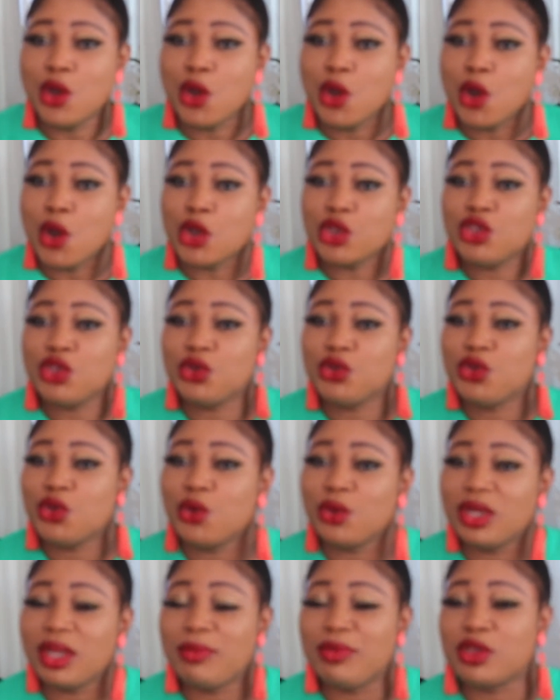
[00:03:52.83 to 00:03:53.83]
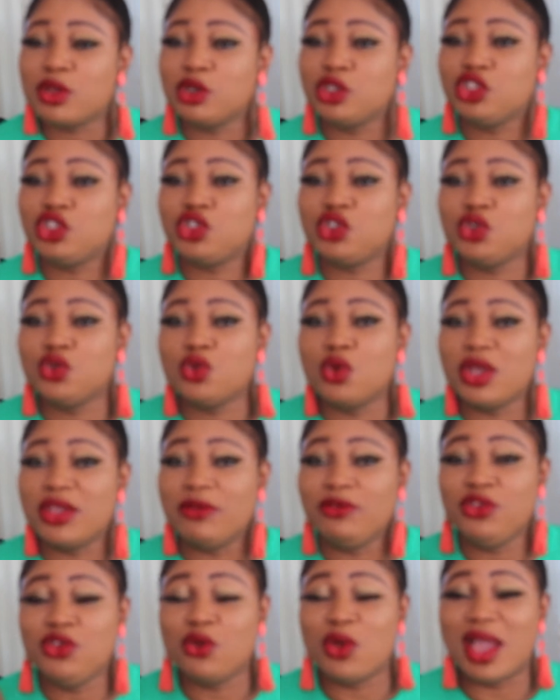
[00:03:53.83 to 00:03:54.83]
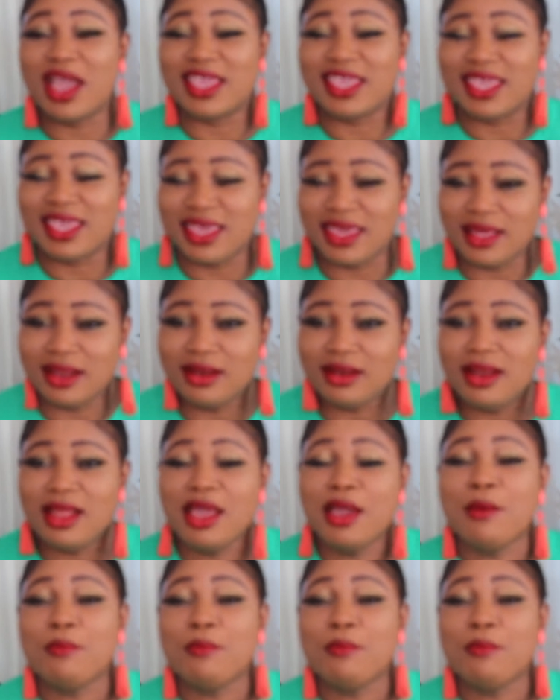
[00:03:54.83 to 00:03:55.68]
Or are you doing it because you you are healed,